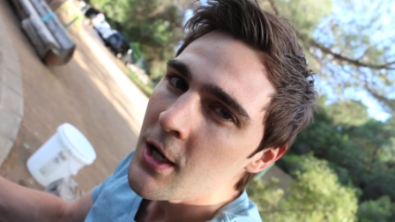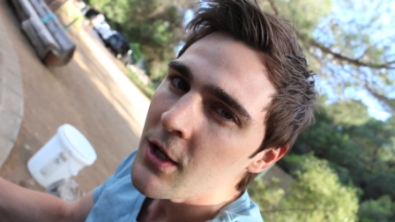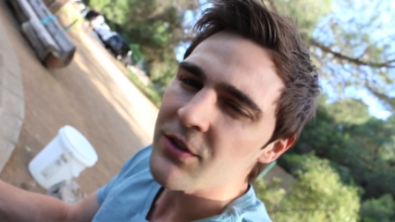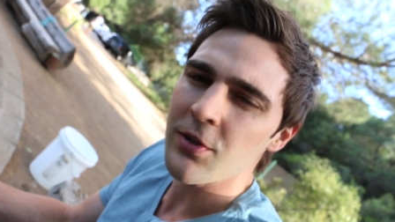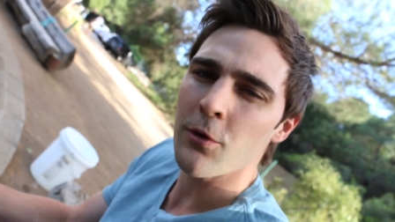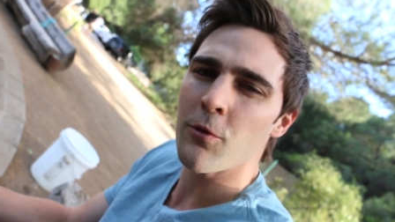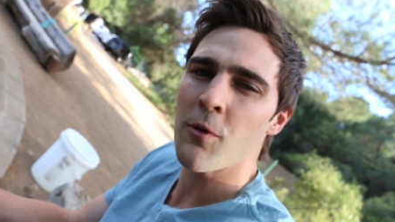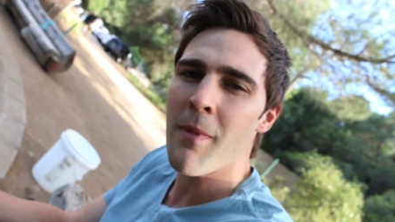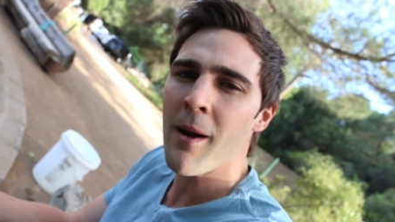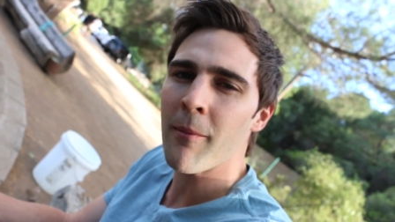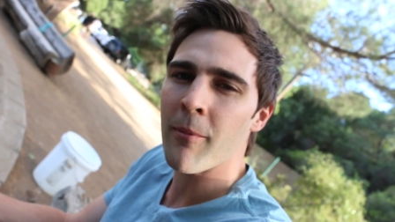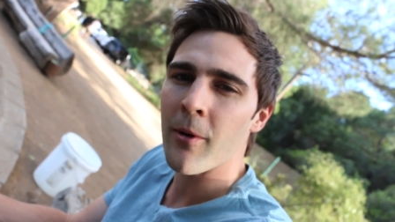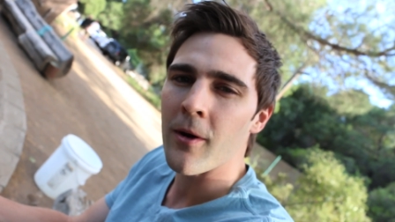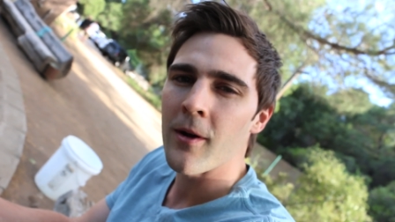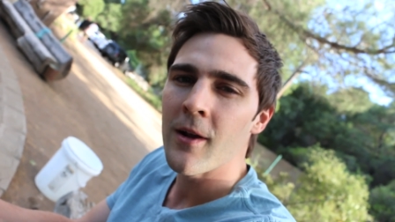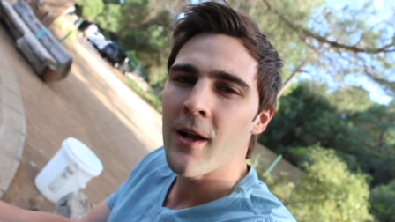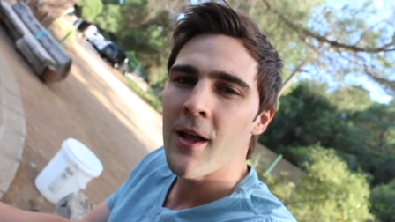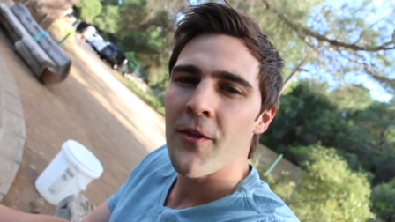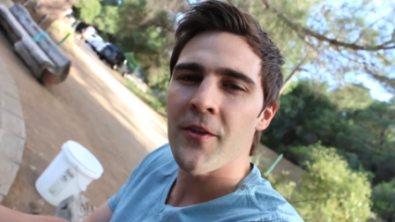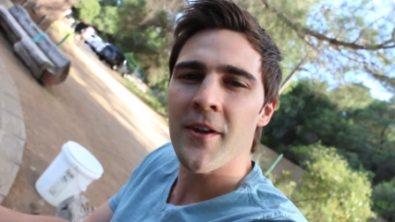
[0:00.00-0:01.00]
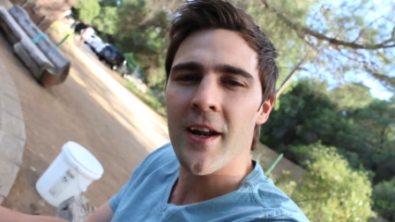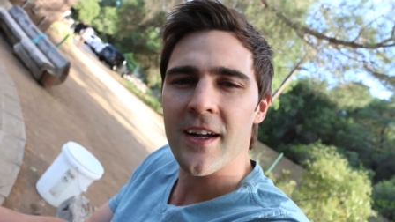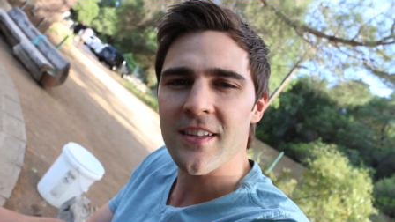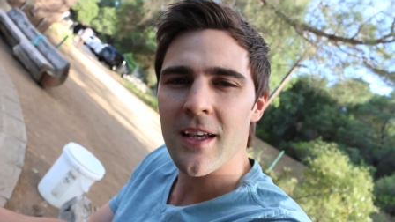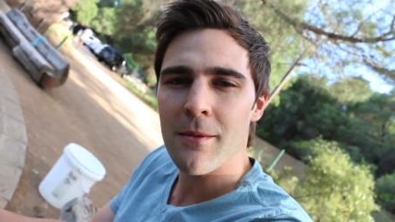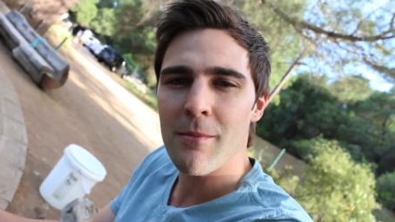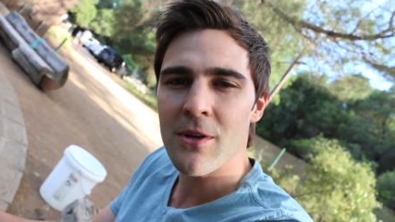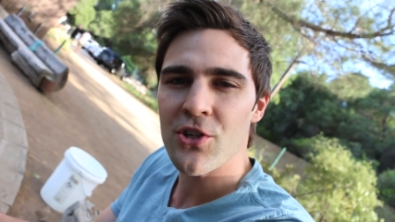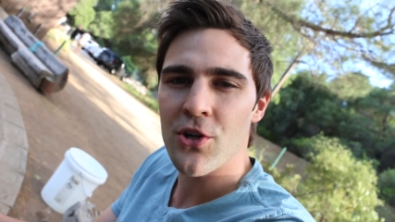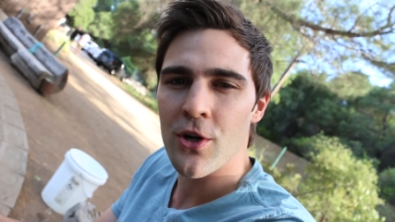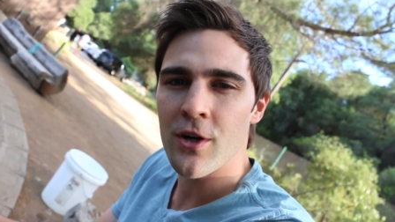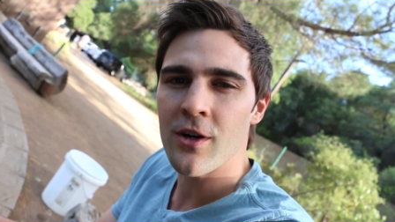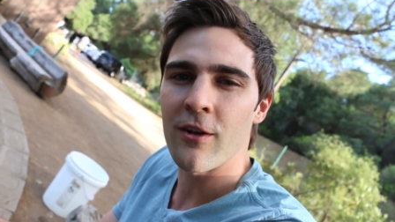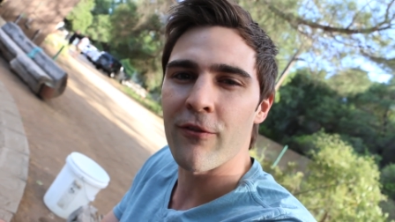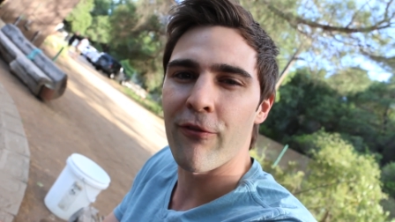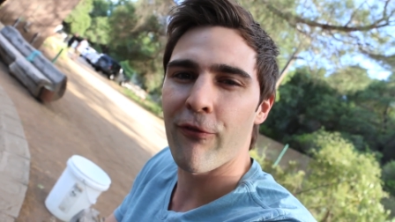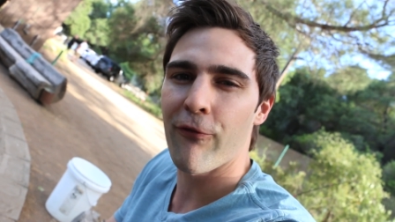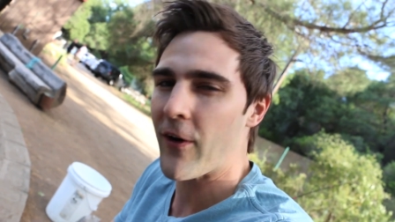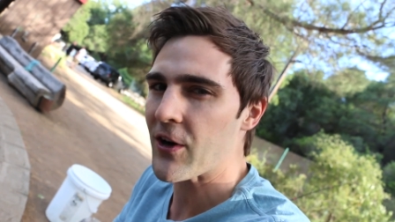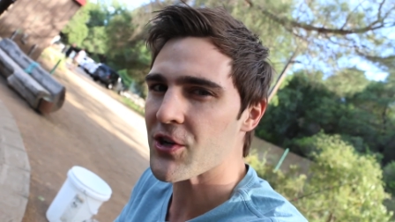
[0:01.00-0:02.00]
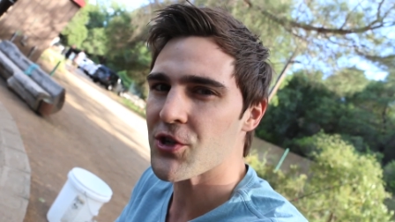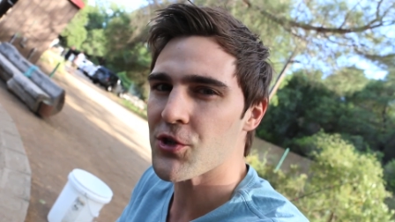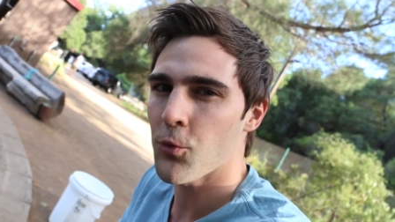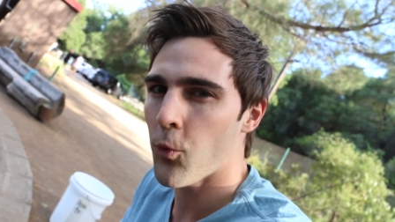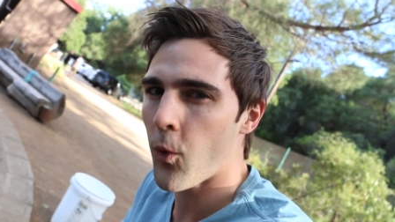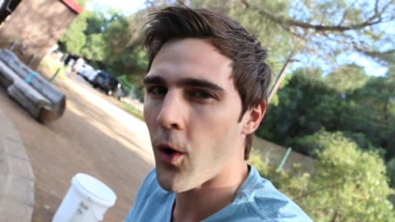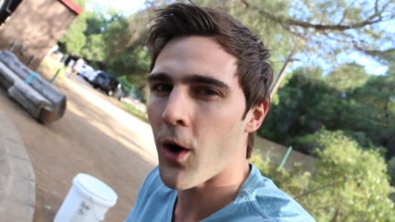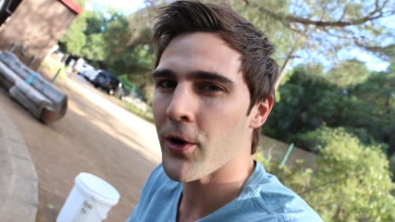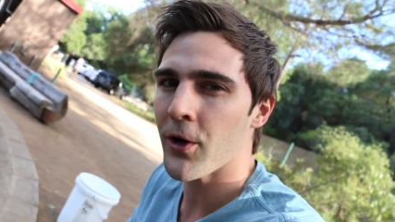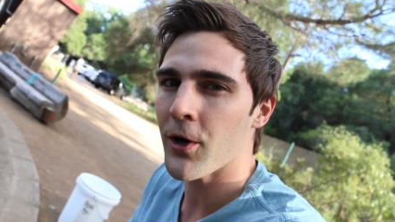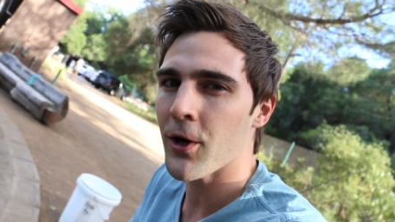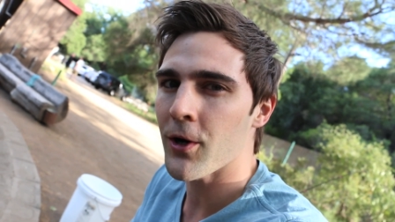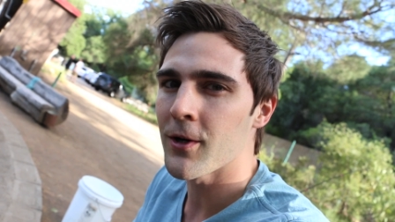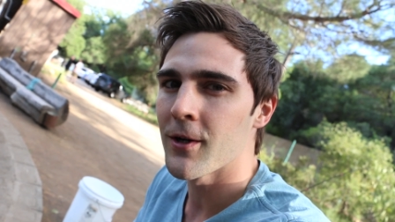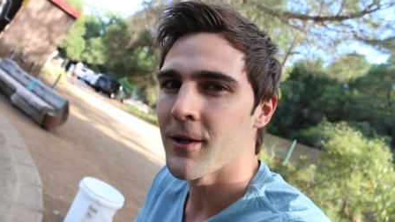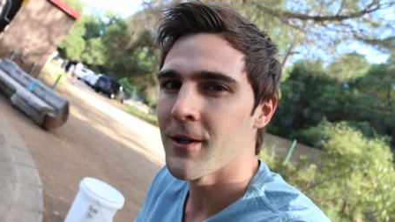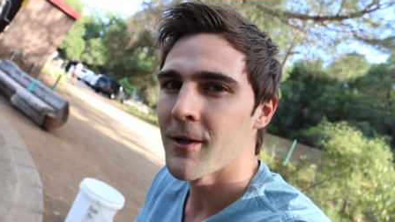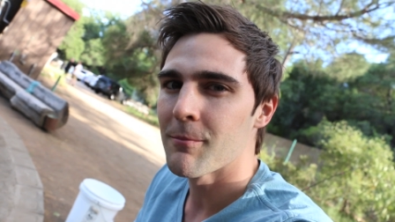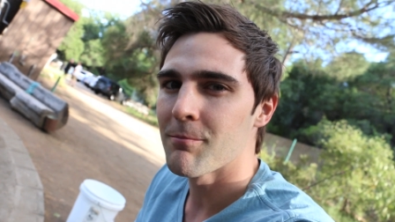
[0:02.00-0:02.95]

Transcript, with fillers: So remember, the next time that you're in a freshwater